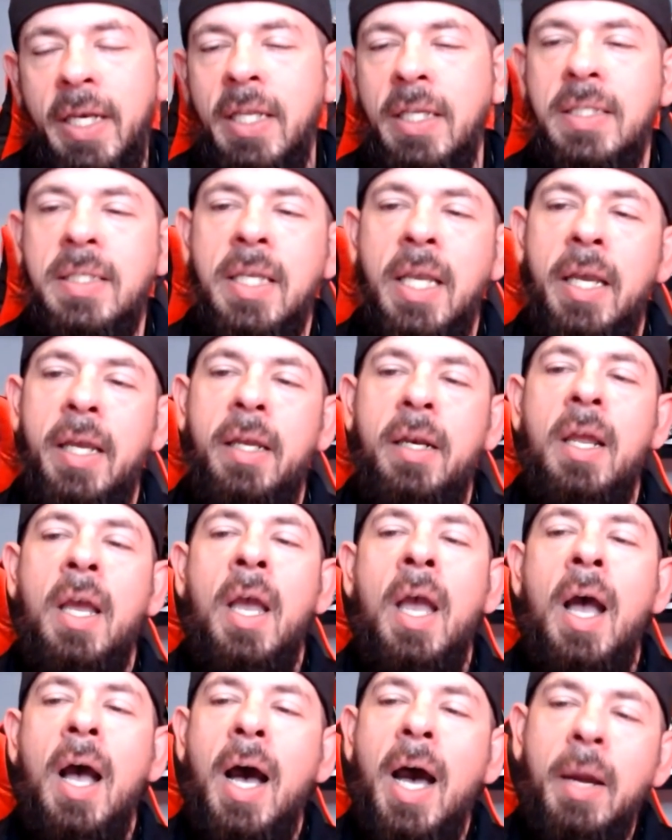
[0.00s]
And he said,
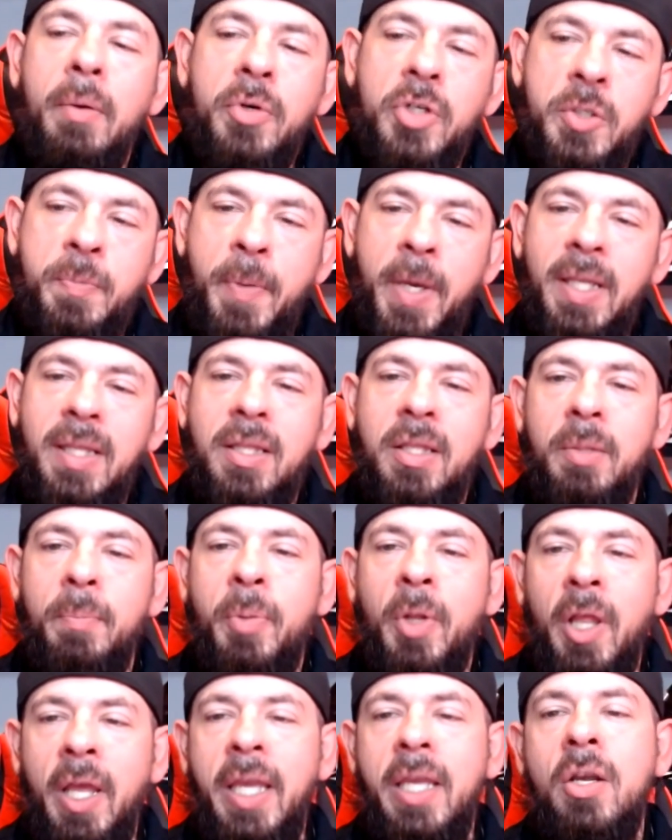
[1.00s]
"I respect the
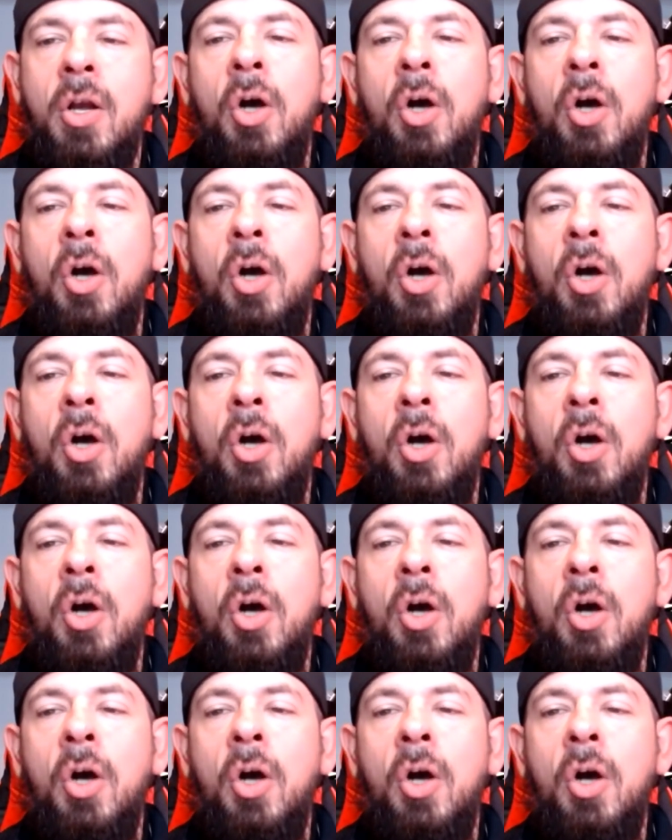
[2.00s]
play